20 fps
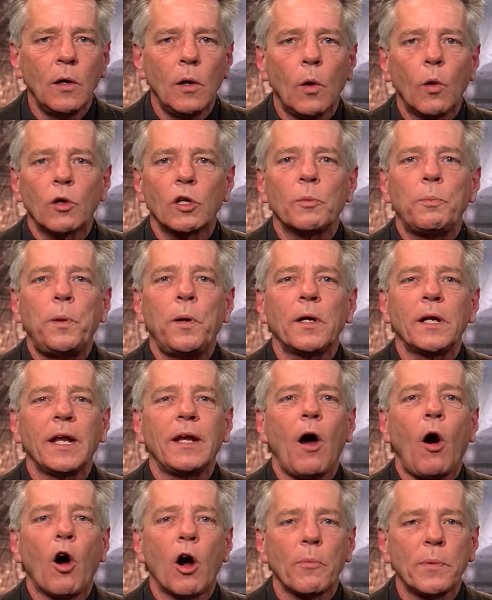or to put an
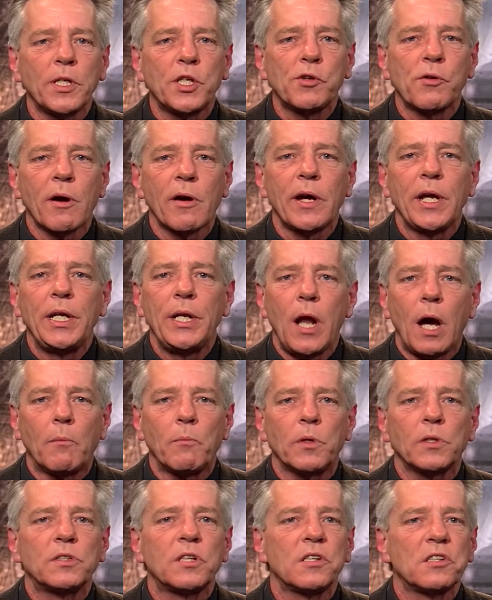arbitrary
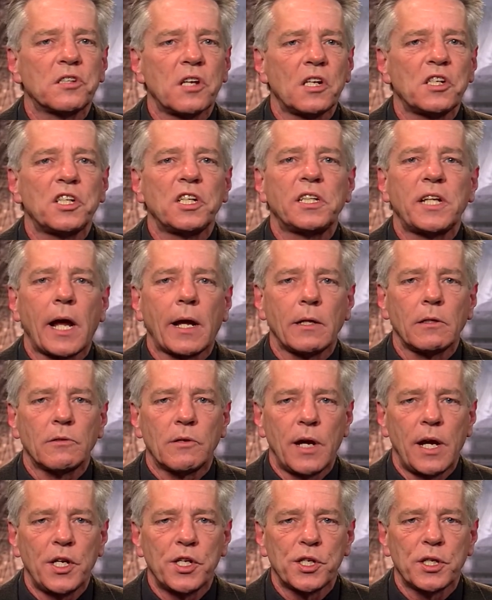number to such a
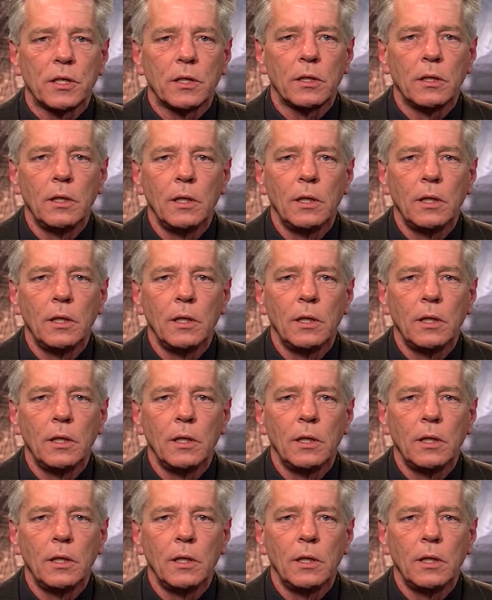declaration,